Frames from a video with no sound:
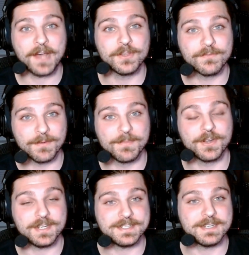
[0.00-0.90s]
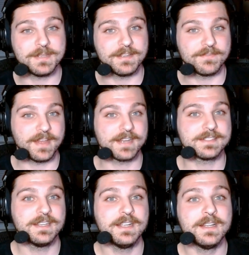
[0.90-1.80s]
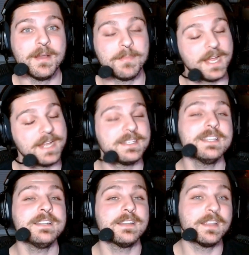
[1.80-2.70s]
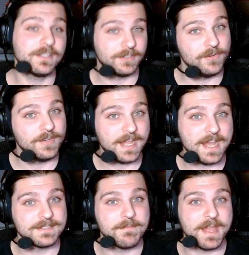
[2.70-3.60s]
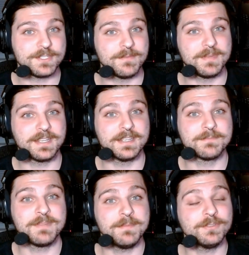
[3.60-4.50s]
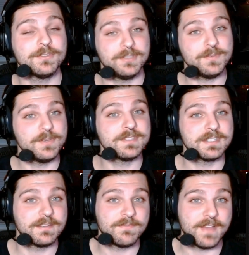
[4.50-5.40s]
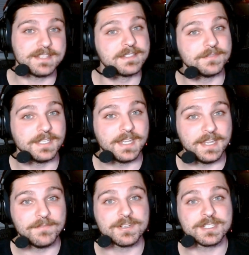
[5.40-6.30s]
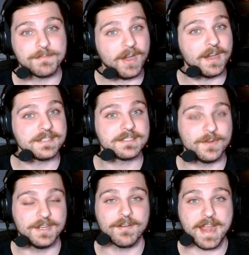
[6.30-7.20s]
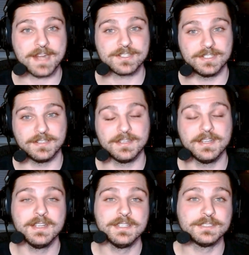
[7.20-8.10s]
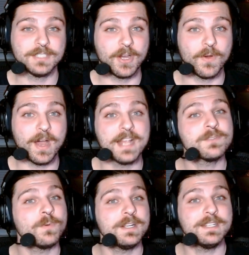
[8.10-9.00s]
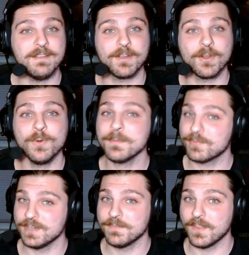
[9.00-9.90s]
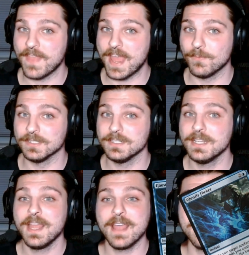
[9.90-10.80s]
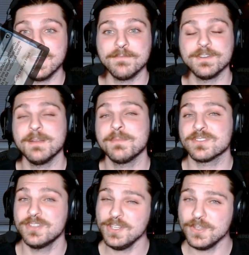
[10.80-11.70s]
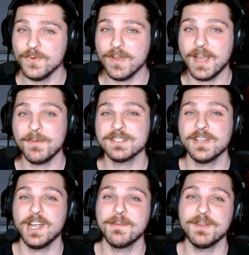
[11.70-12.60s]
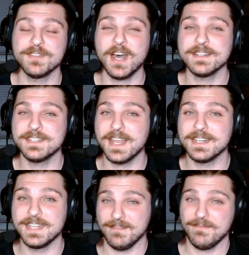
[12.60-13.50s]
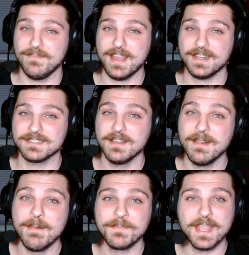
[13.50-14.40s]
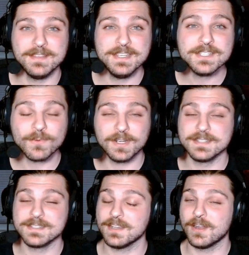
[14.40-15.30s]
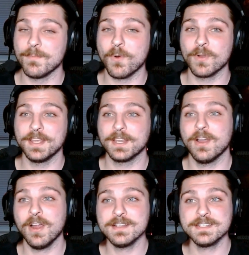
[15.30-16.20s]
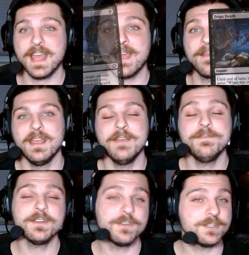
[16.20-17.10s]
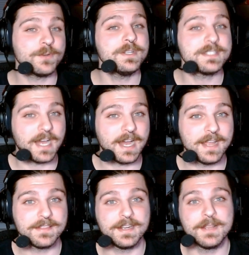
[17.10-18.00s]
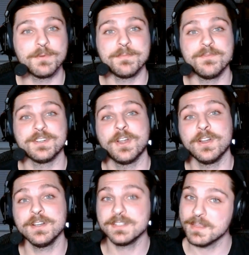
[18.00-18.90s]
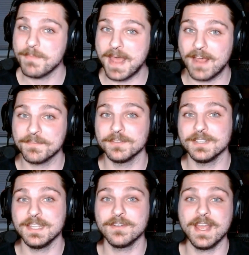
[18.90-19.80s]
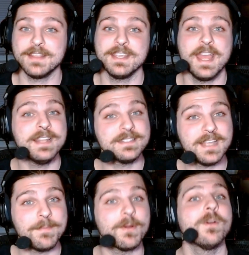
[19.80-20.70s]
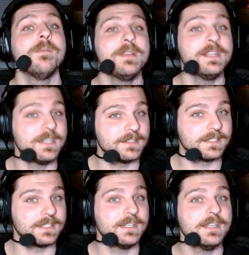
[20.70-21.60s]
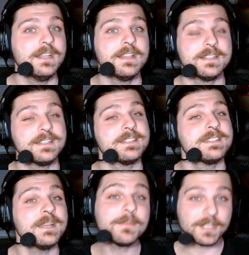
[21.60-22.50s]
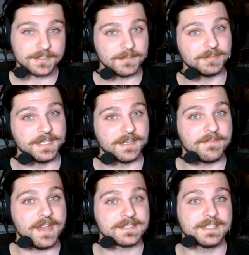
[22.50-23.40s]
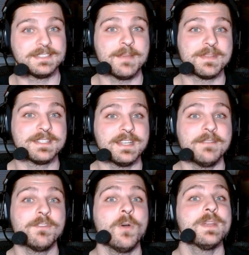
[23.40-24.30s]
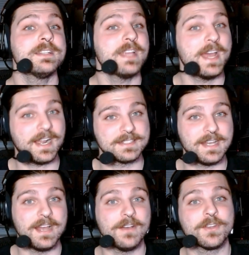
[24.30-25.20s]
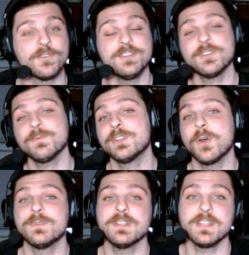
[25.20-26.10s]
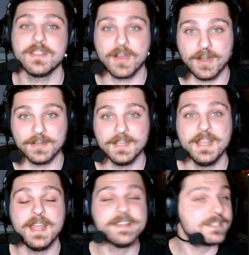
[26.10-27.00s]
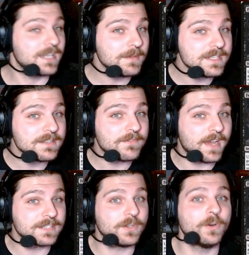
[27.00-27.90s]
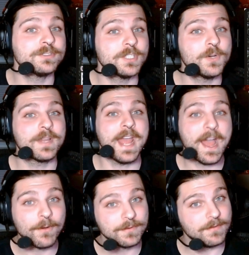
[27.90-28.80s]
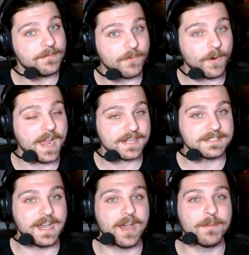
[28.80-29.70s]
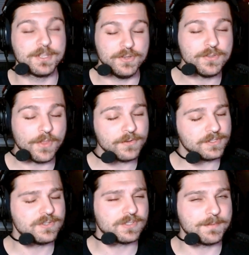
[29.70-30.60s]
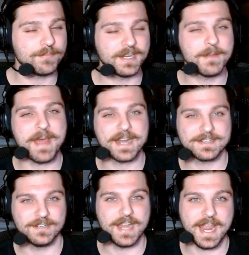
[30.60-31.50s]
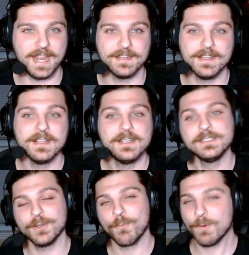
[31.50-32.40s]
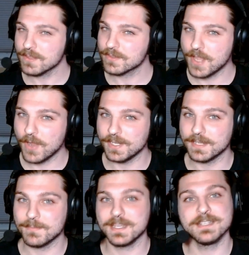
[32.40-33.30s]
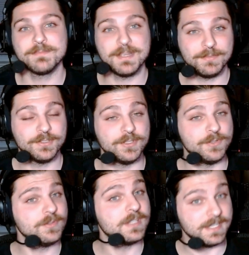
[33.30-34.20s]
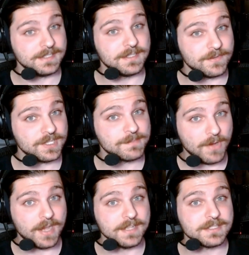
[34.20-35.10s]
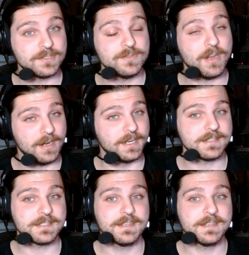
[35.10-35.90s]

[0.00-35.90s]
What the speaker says: from their ETB effects. But I did include it as a mention because people do use it defensively in response to interaction. So I just wanted to give a quick brief on that one. And then for number 2, I'm going to talk about not dead yet effects. And these ones are more like cards that if a creature would die, then it would return to the battlefield either at the end step or immediately. This is similar to Blink effects, except instead of going into exile, the creature would go into the yard. And some of these effects also count for exile, but those usually bring it back to your hand. So worth noting because people do this in response to targets.